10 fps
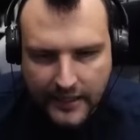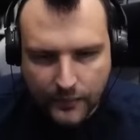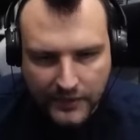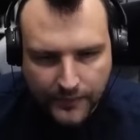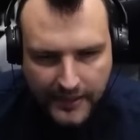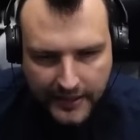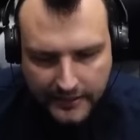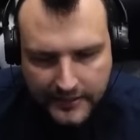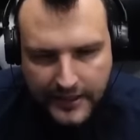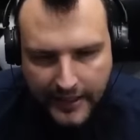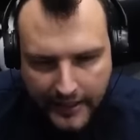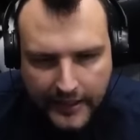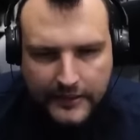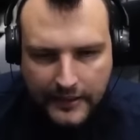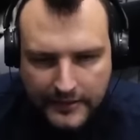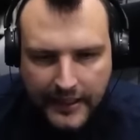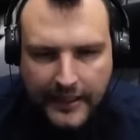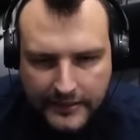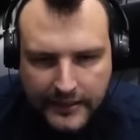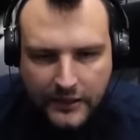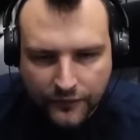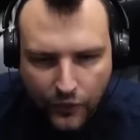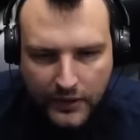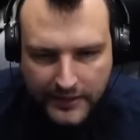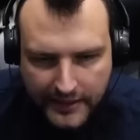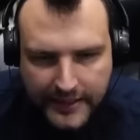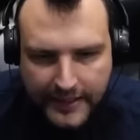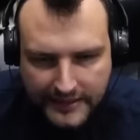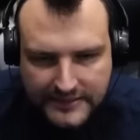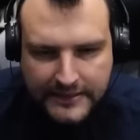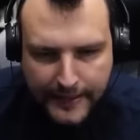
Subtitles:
what we need. 340 hits.